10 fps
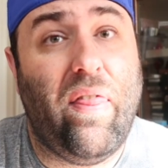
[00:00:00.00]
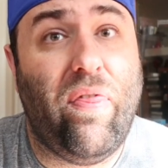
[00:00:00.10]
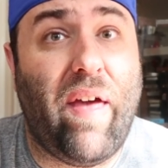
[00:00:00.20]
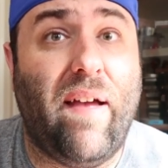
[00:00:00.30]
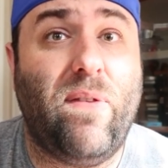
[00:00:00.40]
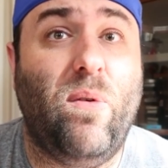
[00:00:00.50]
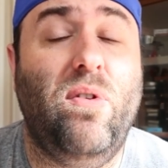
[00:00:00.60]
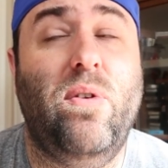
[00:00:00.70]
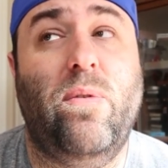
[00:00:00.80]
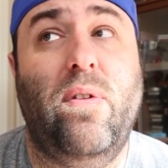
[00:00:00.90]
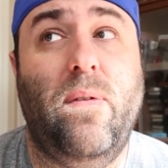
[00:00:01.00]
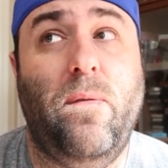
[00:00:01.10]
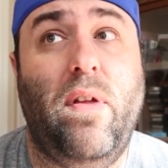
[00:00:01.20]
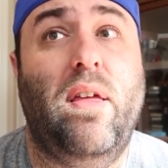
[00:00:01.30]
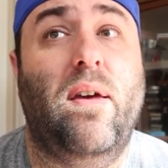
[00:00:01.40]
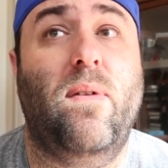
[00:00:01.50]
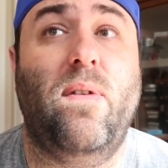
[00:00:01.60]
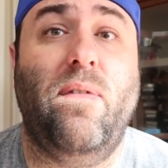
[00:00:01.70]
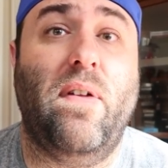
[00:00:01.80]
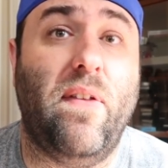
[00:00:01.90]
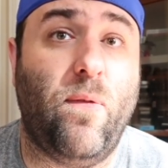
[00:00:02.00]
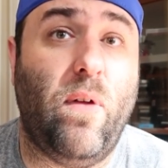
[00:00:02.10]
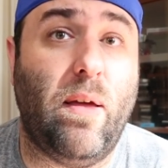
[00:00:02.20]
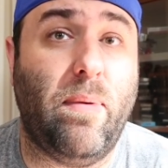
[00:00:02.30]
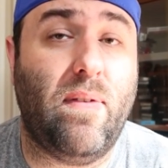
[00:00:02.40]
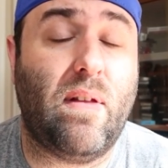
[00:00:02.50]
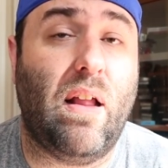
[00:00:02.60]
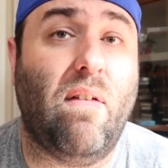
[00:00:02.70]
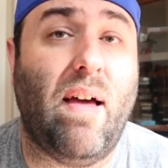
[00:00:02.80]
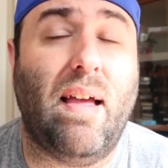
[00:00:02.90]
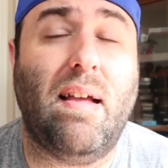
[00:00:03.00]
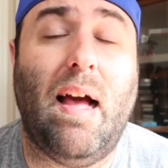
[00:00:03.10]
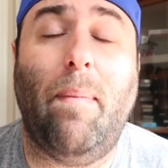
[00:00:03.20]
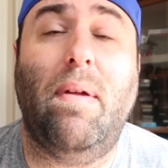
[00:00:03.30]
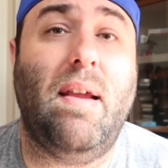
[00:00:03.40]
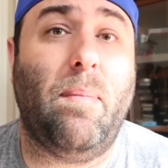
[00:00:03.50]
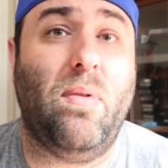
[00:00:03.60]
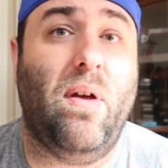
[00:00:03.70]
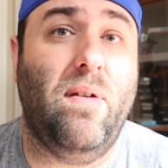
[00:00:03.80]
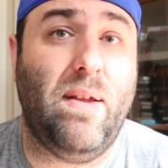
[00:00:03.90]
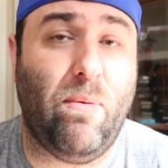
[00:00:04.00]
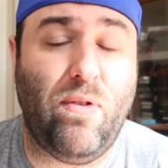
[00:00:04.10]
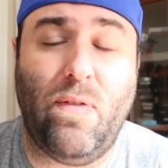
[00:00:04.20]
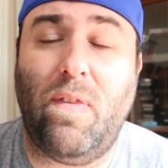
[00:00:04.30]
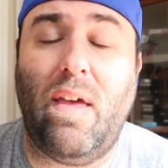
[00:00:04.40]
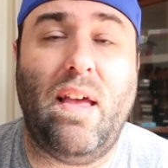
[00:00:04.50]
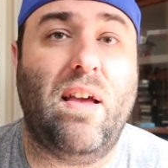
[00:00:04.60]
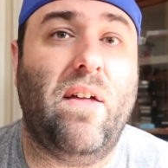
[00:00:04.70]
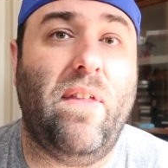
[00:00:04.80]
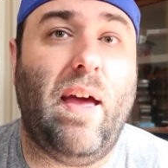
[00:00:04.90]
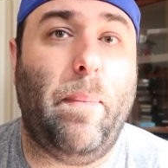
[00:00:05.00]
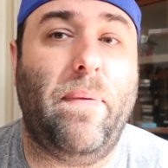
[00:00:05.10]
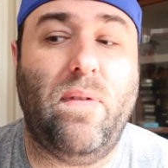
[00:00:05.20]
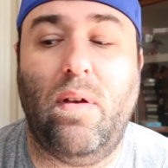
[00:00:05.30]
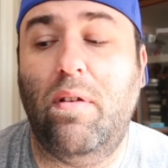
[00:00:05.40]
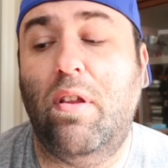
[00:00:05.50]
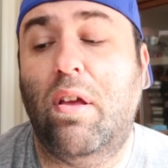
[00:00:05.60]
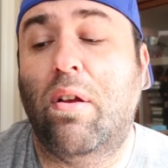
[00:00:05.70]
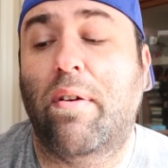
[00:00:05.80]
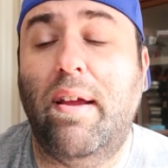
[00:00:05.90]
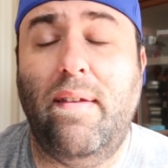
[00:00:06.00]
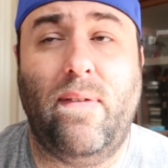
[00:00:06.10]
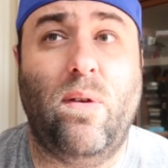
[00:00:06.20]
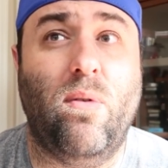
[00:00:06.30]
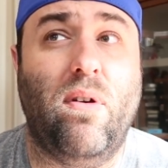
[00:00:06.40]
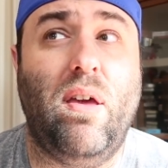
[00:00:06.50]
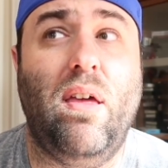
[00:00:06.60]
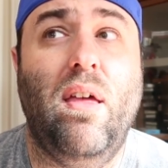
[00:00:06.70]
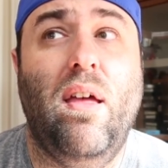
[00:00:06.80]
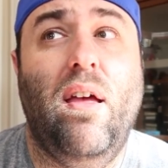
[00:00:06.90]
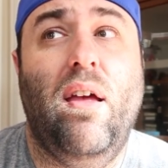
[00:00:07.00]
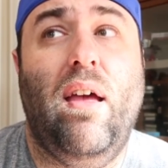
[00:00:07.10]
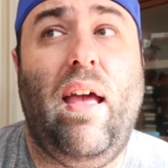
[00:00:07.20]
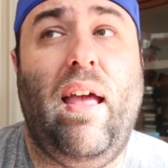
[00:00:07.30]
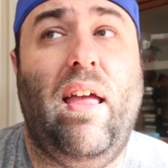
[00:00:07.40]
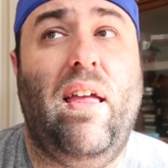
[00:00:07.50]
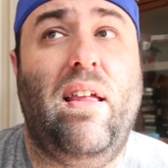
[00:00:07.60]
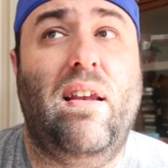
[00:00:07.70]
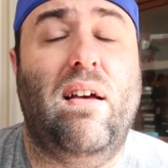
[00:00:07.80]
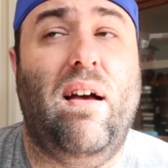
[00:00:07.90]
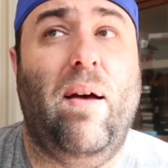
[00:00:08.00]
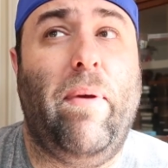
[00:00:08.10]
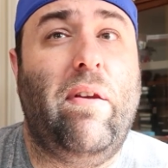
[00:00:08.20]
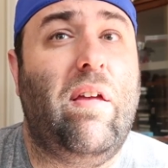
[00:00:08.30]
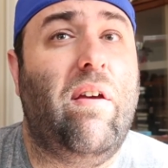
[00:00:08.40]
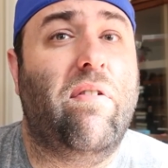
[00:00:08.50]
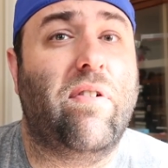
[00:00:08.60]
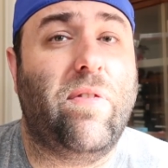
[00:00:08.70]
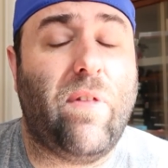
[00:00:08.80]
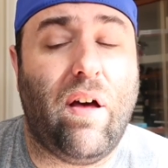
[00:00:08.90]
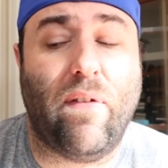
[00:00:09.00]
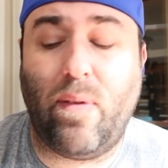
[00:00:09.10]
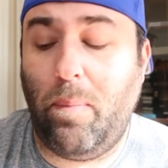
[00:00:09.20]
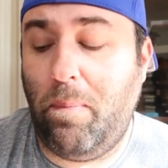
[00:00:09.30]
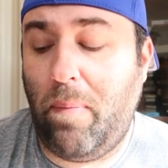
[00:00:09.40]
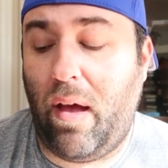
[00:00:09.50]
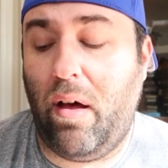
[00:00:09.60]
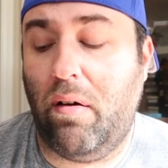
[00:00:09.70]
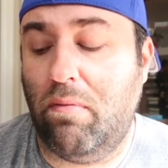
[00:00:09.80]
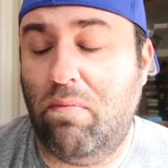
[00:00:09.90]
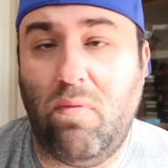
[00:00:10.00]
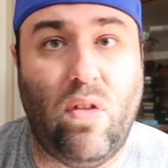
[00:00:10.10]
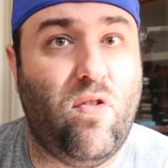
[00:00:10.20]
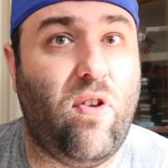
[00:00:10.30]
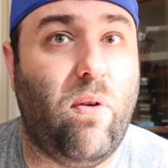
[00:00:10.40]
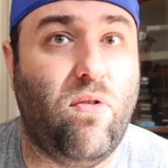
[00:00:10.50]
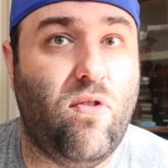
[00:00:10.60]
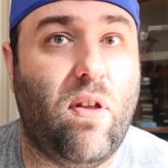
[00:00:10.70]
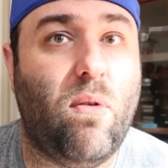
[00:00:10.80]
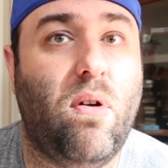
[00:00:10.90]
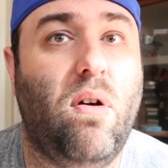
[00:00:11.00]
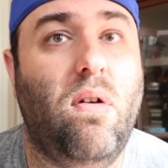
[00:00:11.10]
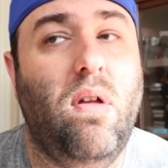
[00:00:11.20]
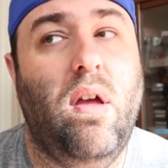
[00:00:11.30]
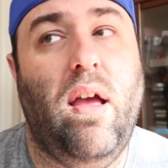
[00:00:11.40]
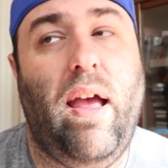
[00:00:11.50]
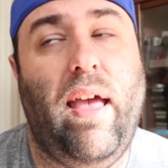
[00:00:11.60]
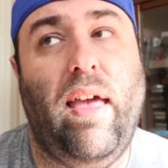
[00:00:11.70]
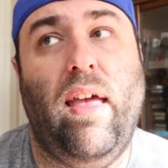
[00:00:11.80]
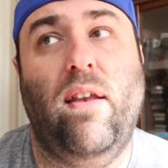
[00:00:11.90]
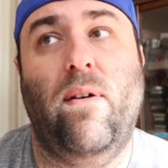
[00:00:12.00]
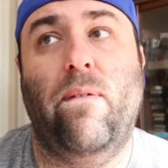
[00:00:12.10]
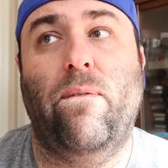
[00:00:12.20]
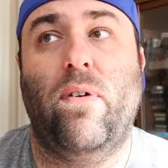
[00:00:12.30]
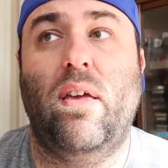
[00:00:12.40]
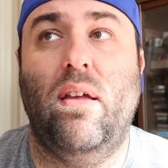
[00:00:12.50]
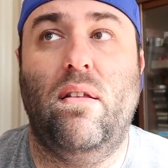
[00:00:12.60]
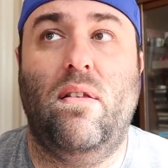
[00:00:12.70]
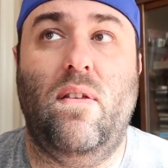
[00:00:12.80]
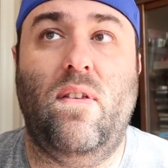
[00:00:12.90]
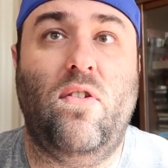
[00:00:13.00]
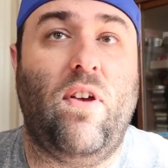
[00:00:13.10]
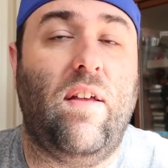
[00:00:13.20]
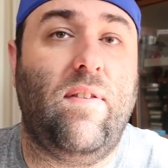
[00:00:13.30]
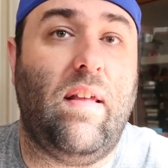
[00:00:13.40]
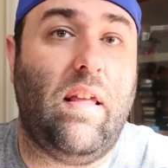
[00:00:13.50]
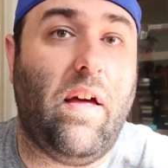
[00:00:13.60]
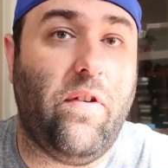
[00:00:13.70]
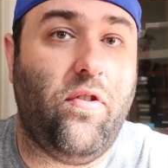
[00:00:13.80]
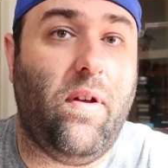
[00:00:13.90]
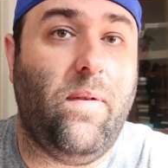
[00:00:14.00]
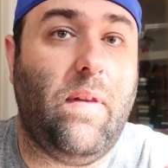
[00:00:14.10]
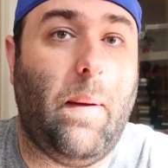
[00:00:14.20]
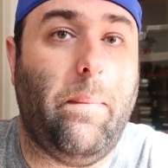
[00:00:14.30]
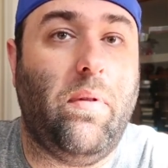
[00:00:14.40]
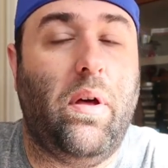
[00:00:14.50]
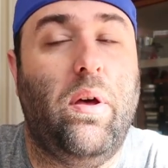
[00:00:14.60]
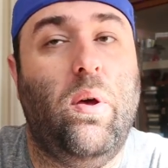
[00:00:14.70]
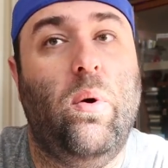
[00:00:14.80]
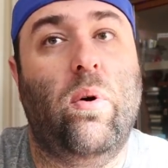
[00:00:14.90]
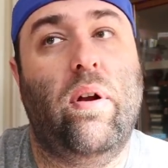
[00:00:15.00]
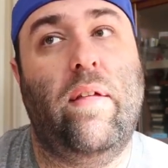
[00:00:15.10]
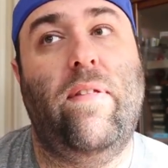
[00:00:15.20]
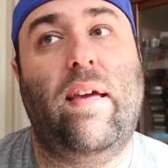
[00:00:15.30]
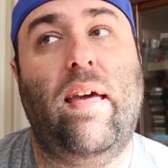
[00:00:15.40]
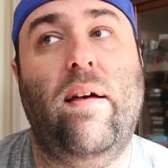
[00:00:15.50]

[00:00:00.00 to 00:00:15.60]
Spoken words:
that's going to do it for this video. So if you like this video, please go to like, comment down below. Tell me what you think of the episode. Do you agree, disagree? And any of your thoughts about the show in general. And don't forget to suggest any other shows down below or anything